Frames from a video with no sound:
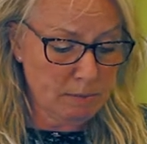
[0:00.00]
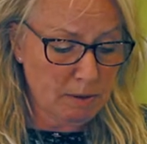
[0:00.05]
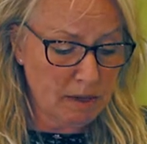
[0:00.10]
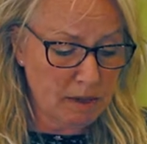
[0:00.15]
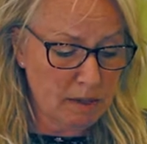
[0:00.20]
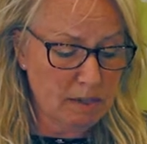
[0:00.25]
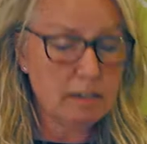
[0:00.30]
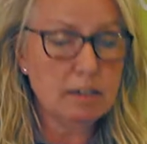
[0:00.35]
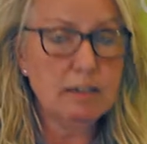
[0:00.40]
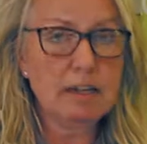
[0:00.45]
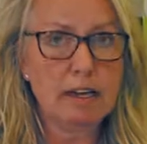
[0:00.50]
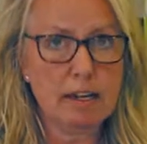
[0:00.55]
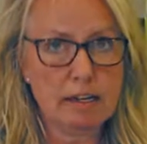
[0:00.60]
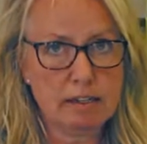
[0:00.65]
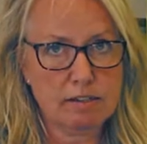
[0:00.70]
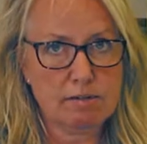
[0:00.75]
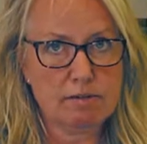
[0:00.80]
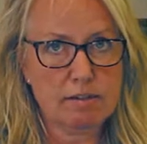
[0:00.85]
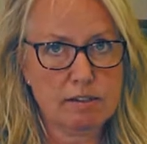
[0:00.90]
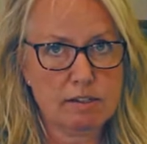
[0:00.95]
Bird, here
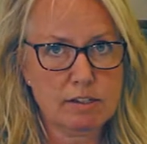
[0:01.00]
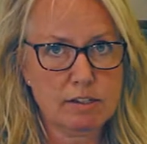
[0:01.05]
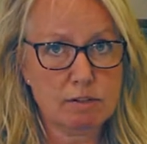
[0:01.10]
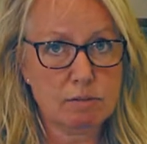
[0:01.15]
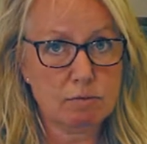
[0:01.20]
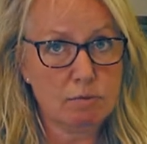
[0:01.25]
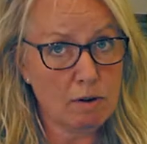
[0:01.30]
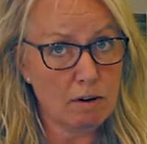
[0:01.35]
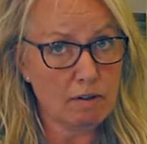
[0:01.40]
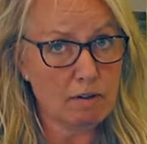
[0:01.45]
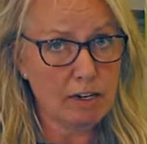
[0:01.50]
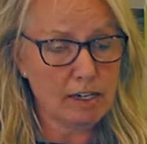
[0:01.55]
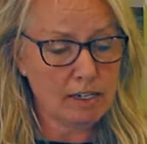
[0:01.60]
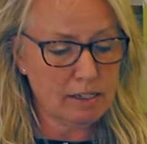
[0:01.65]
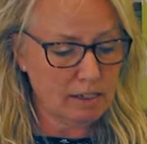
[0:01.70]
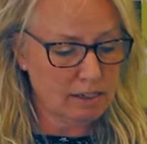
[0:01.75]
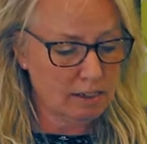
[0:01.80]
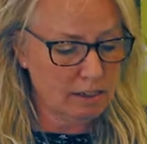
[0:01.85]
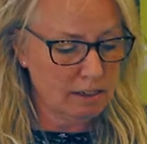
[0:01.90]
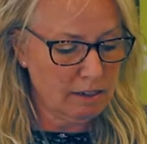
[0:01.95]
to answer your
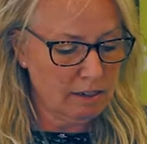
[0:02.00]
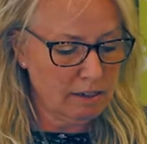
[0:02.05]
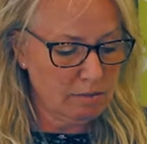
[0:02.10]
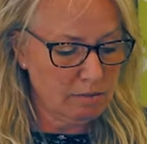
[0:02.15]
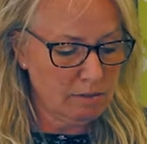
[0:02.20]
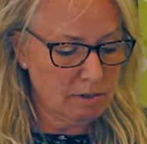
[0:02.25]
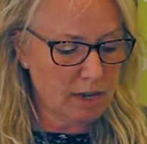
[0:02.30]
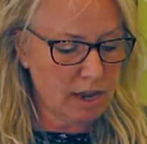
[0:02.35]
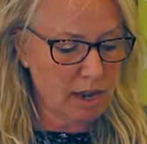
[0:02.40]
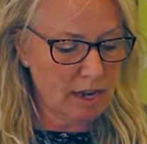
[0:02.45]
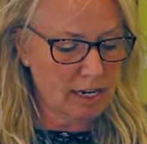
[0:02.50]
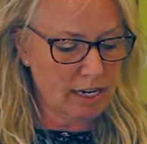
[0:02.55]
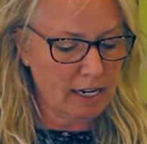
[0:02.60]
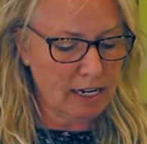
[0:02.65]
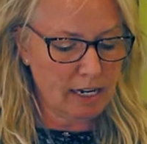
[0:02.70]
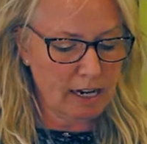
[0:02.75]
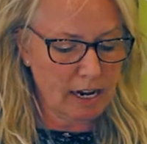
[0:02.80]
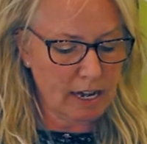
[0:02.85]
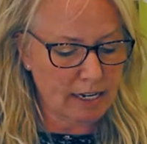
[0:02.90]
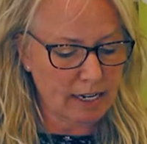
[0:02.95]
worries, was highly
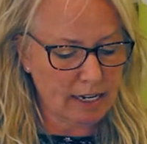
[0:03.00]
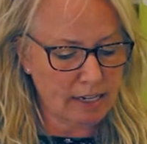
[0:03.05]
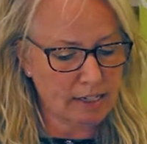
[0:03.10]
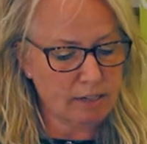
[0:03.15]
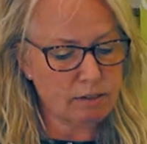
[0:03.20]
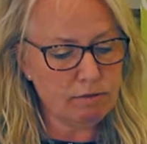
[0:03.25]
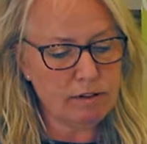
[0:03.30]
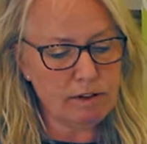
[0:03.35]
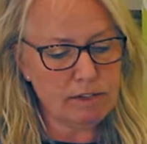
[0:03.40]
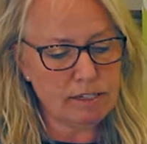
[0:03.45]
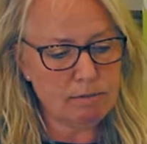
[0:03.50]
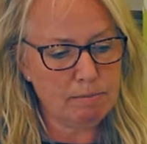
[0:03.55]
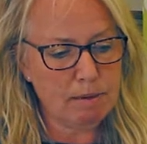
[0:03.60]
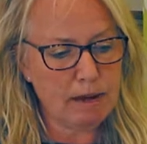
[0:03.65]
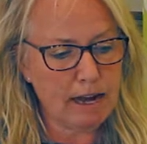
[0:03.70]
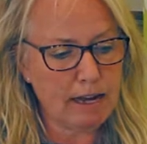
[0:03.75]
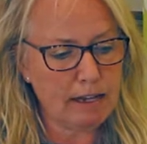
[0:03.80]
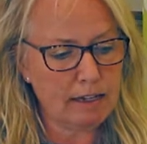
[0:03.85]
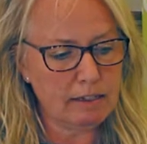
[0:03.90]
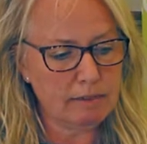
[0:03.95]
unlikely to write
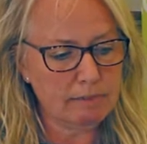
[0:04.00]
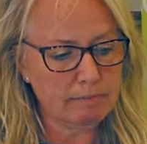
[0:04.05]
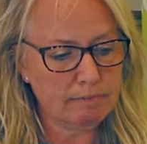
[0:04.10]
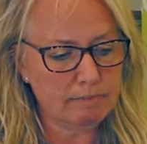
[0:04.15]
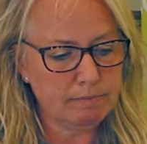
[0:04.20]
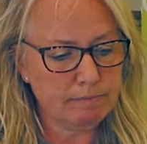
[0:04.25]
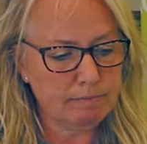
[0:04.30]
back.